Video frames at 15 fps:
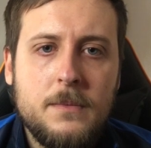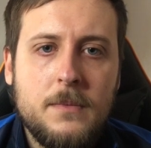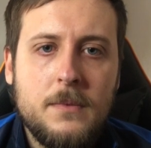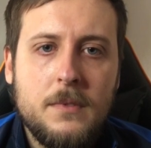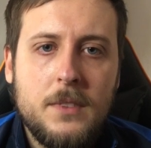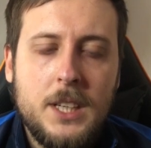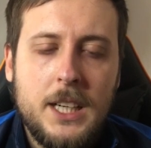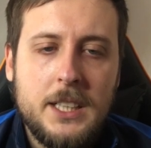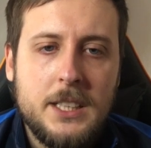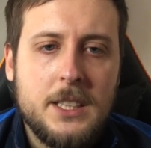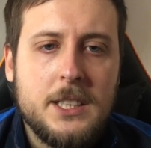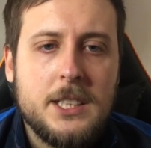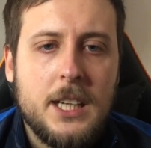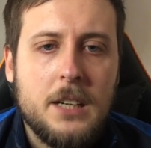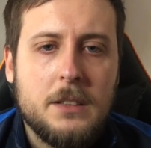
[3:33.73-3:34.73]
And in
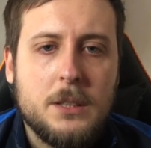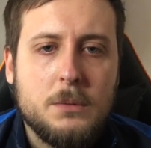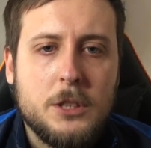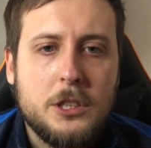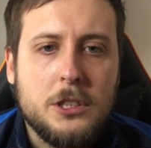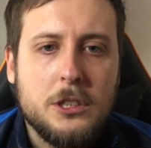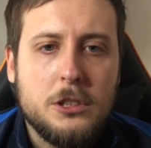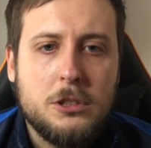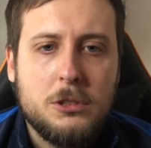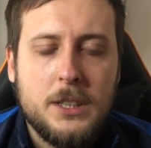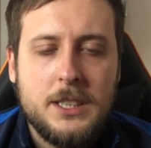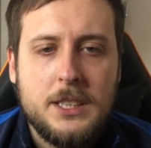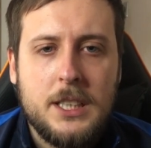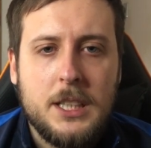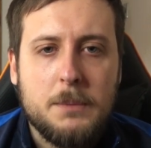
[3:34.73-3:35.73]
this area, we're just trying
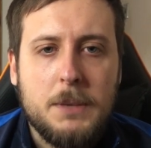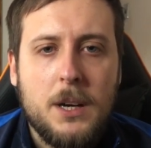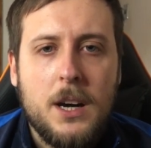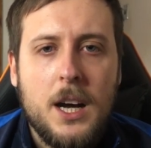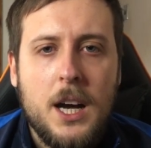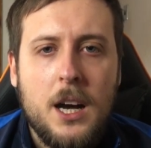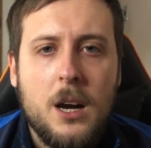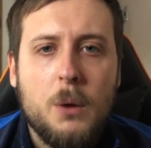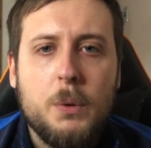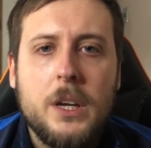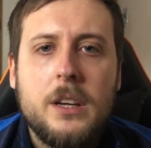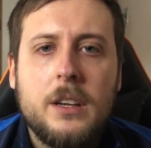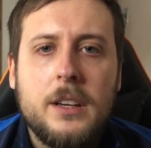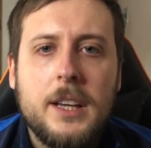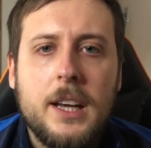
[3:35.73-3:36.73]
to think about how we
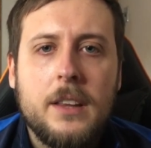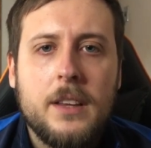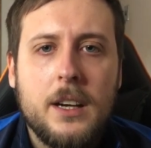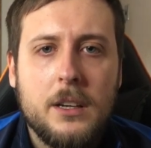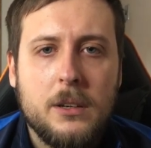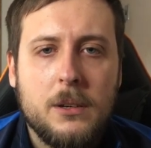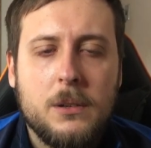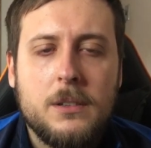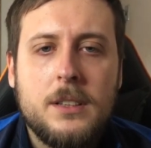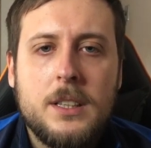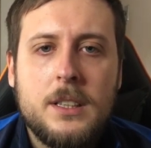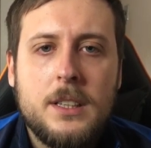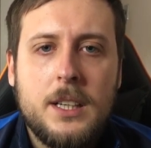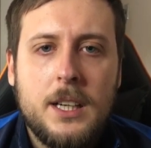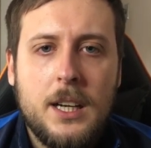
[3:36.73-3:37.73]
can get that goal.
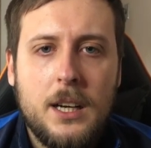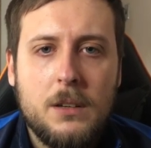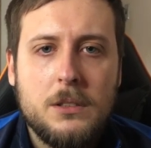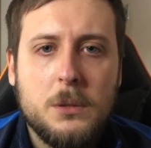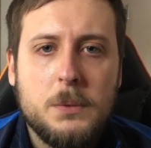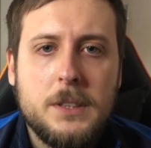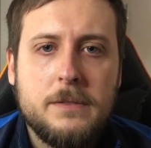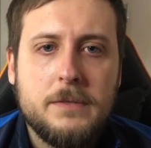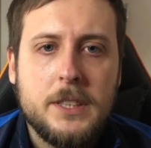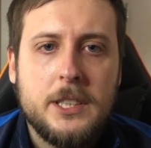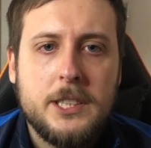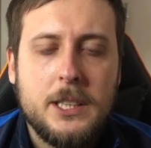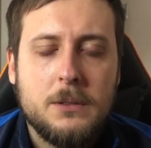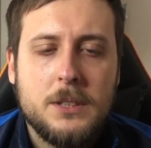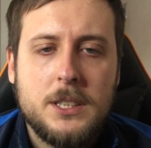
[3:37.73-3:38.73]
How do we finish
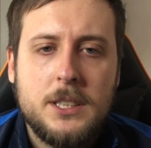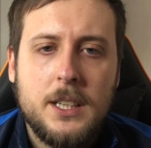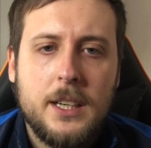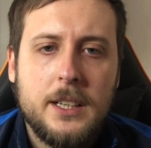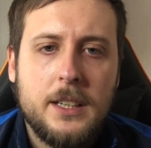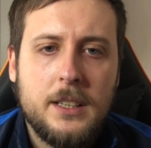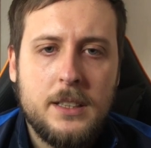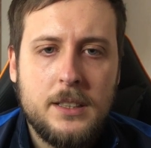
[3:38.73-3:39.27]
our attack?